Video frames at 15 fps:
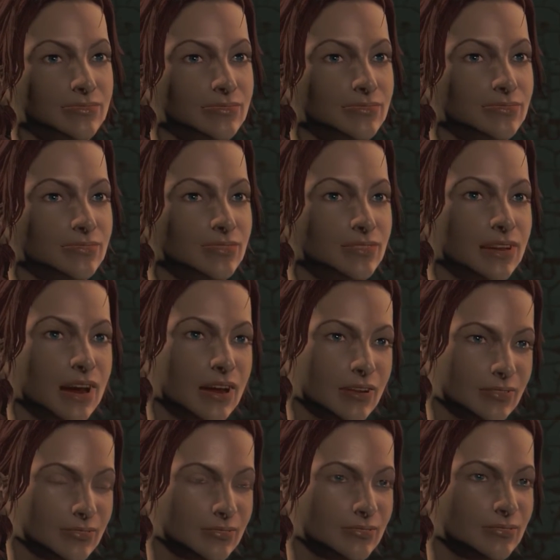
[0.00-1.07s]
Oh yeah?
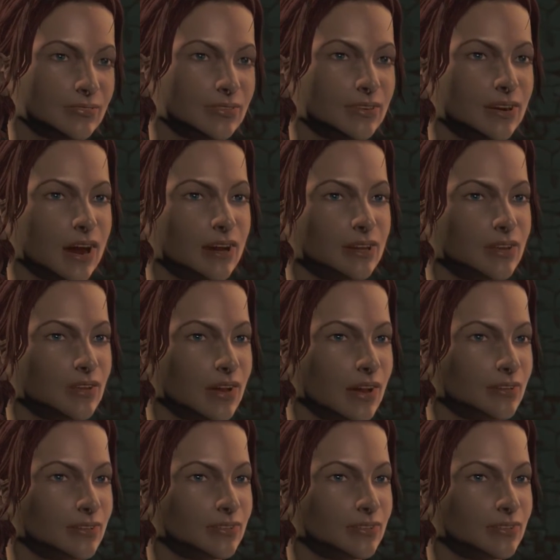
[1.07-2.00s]
Like what?